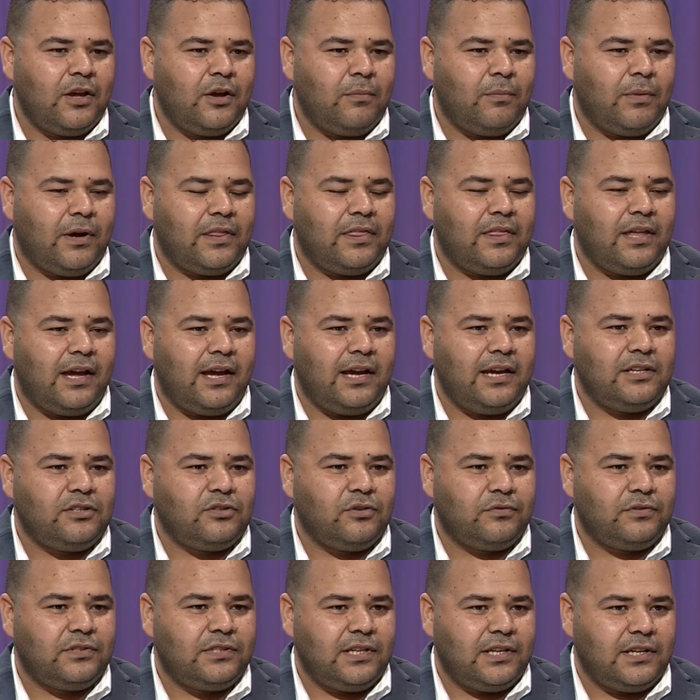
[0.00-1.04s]
But the age
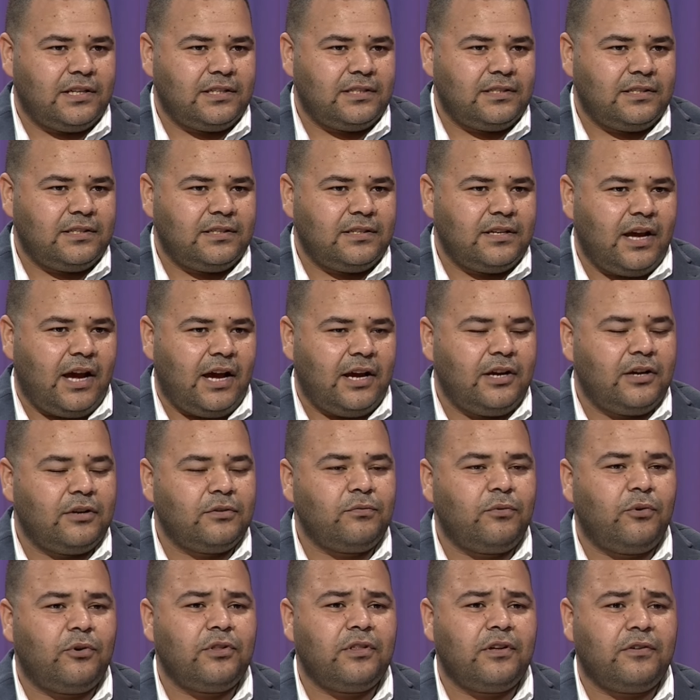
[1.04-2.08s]
of six, I heard
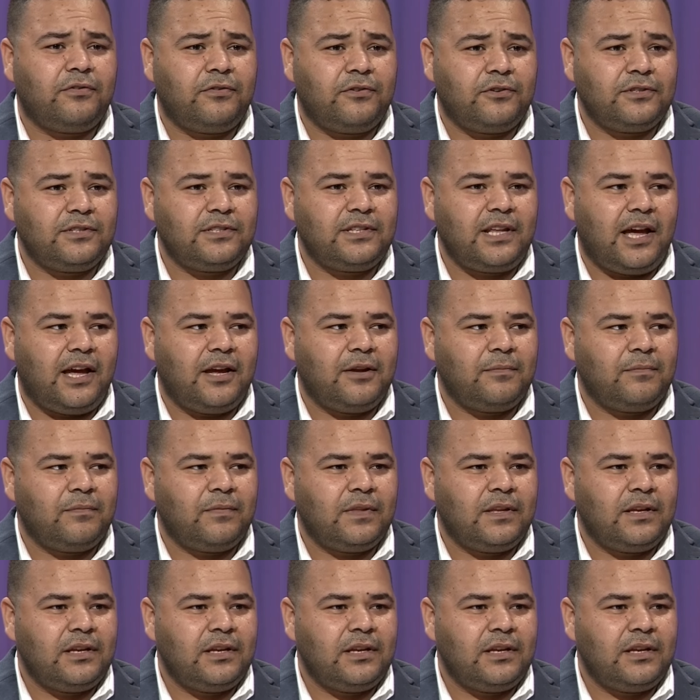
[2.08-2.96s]
for the first time,